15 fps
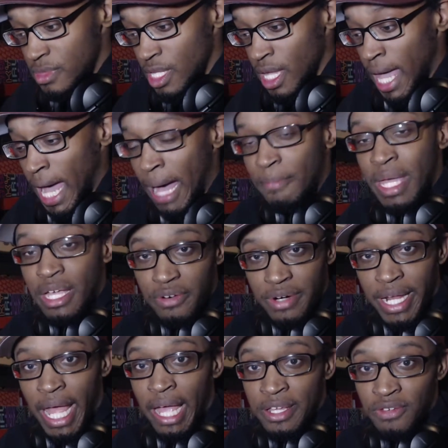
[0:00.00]
I make
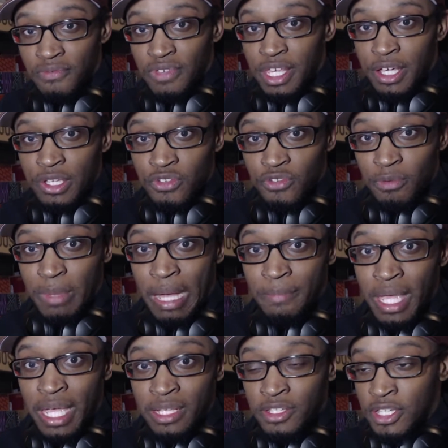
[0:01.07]
reaction videos for my
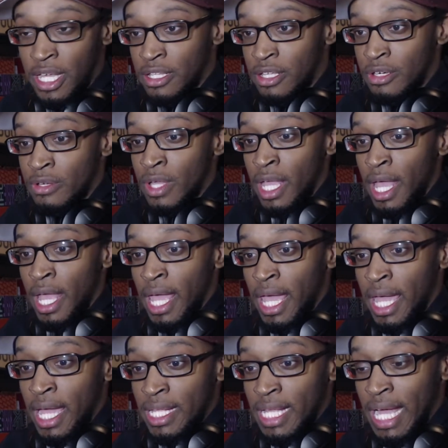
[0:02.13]
main channel,
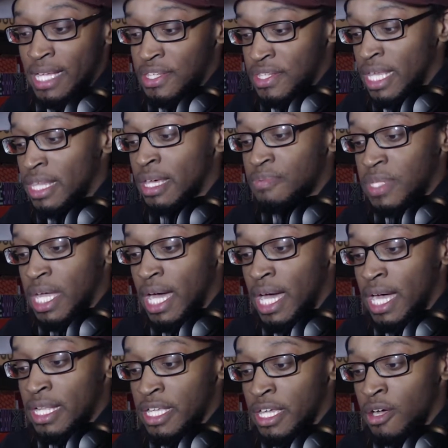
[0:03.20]
and I set up the audio